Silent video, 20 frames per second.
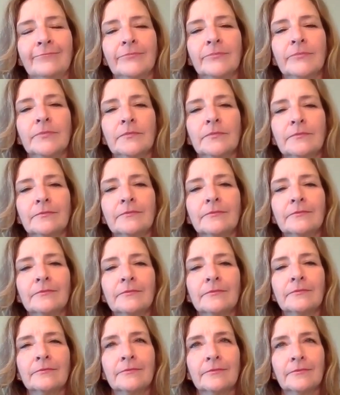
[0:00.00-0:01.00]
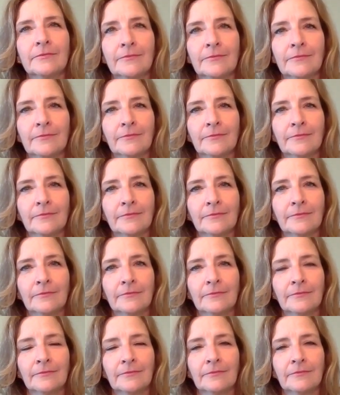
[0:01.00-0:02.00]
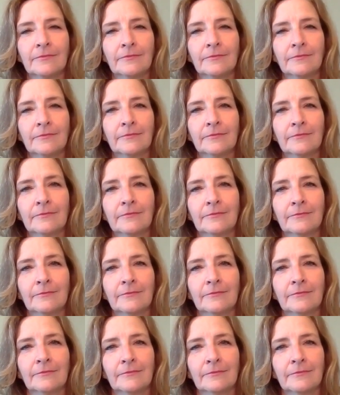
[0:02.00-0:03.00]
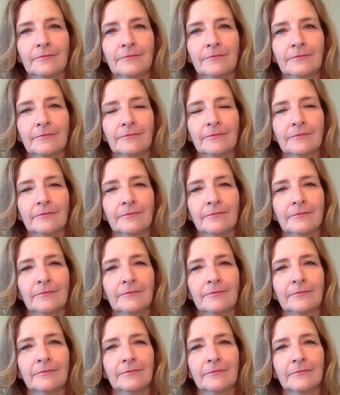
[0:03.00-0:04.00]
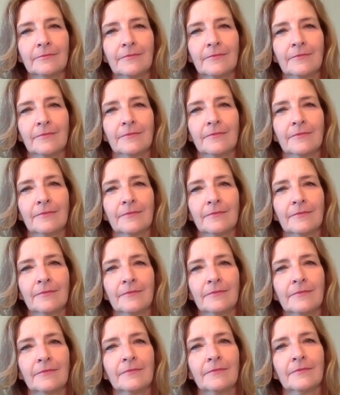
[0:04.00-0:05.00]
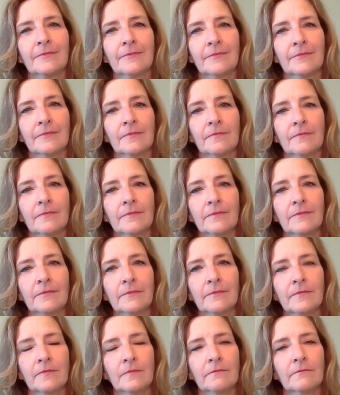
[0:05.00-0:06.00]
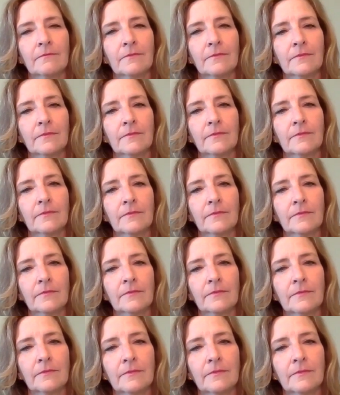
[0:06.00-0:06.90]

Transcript: [no speech]